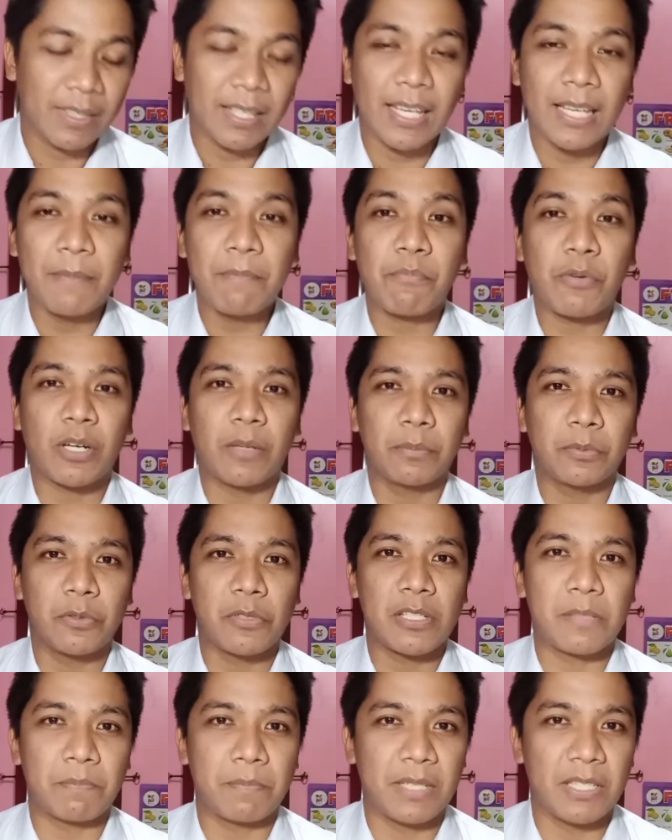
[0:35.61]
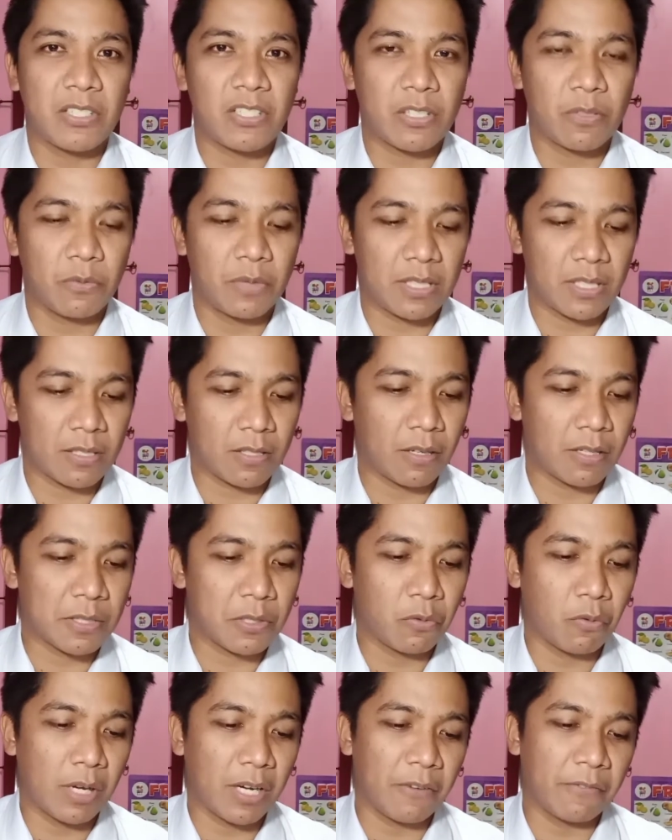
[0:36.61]
impromptu speech, which is
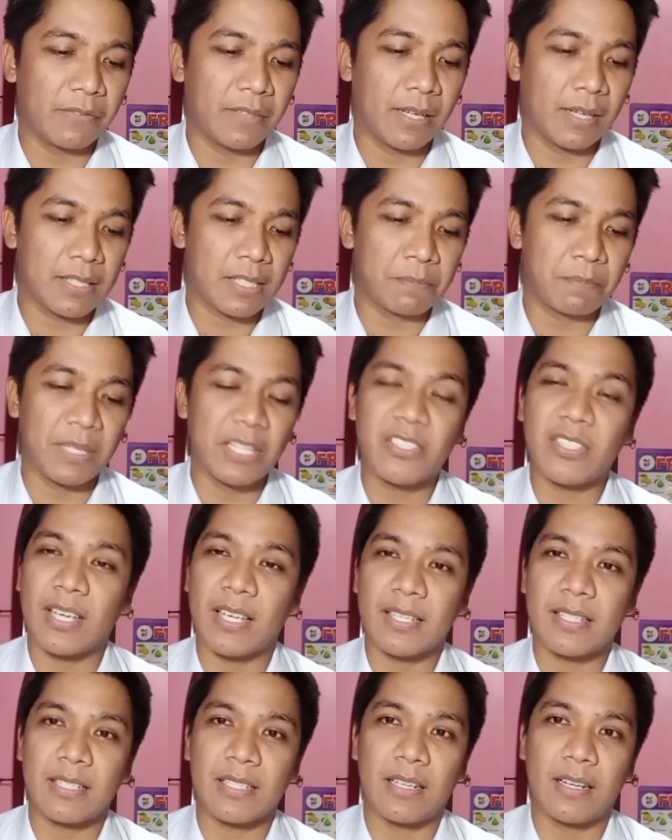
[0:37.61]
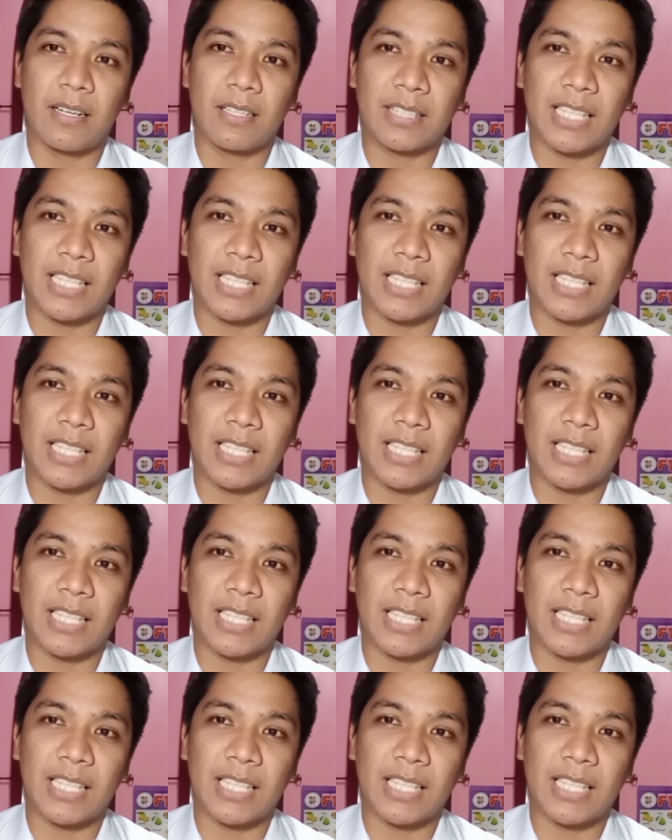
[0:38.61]
also one of the speeches,